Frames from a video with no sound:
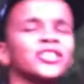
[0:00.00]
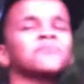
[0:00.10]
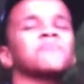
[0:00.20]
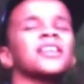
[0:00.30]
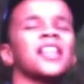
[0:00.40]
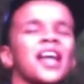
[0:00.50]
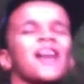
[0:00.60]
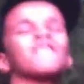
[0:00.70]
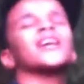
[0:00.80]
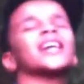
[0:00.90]
we still smell
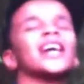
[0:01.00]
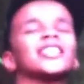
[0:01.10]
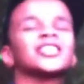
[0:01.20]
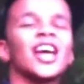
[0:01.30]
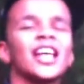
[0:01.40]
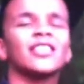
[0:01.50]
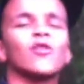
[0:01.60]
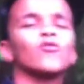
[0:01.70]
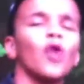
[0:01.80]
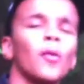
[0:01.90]
like a vacation. Hate
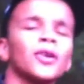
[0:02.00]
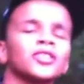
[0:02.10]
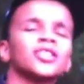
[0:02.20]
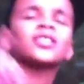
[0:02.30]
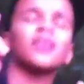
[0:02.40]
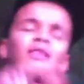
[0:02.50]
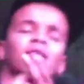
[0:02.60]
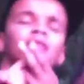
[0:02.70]
the rumor.